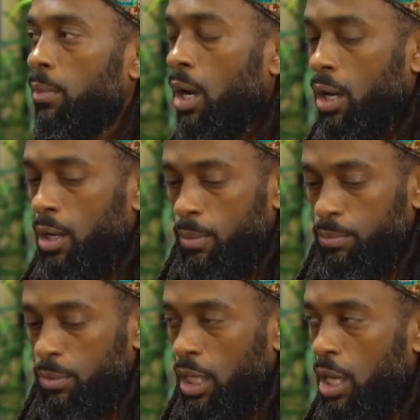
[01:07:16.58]

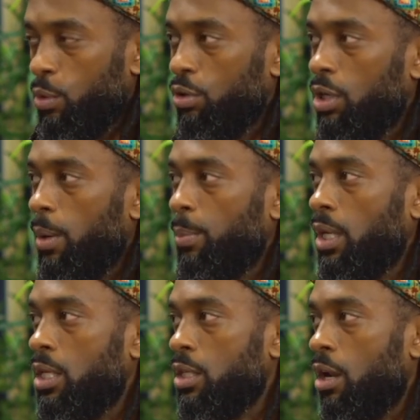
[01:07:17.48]
the chemical
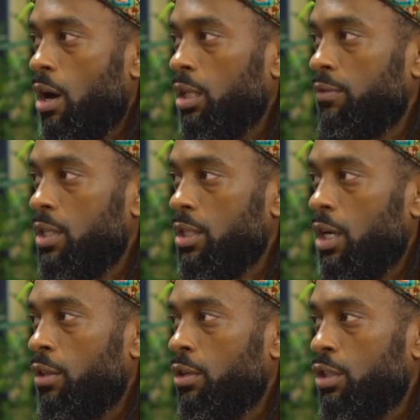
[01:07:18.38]
companies and all of these
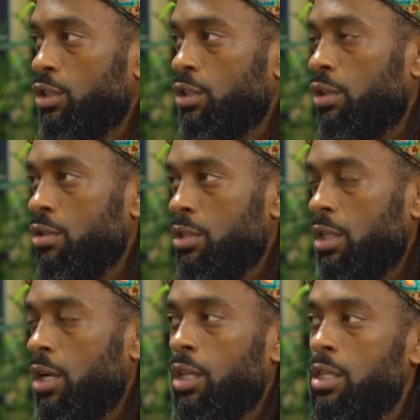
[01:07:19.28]
other sugars
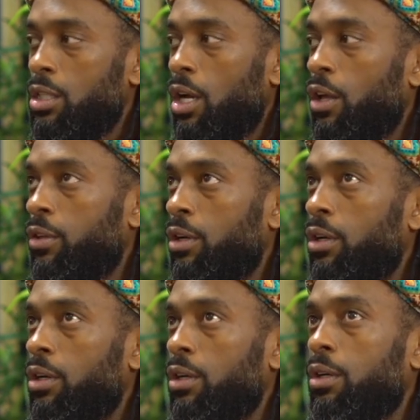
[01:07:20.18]
and all these
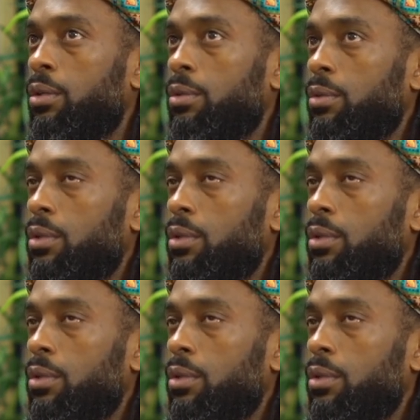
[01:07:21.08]
other